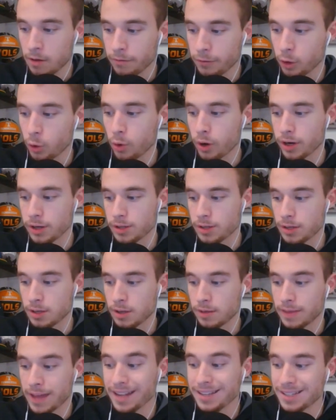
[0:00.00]
Flores,
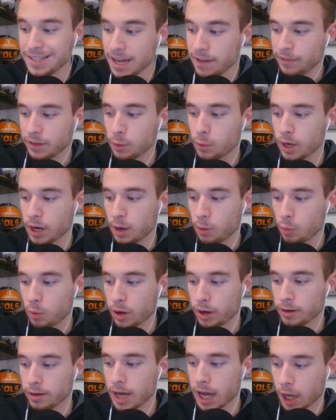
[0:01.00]
"That's definitely what I
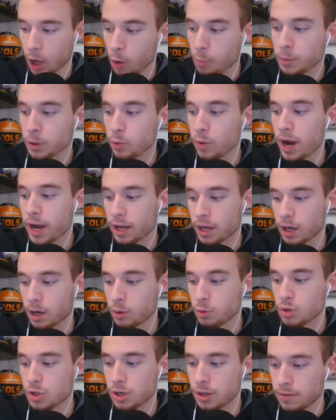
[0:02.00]
want. I hope you're right,
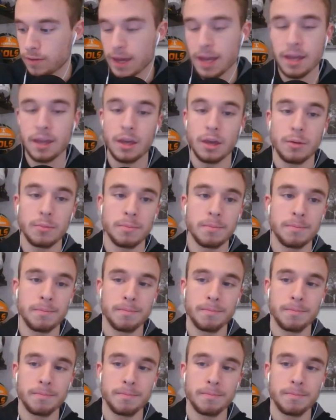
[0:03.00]
coach. Thank you."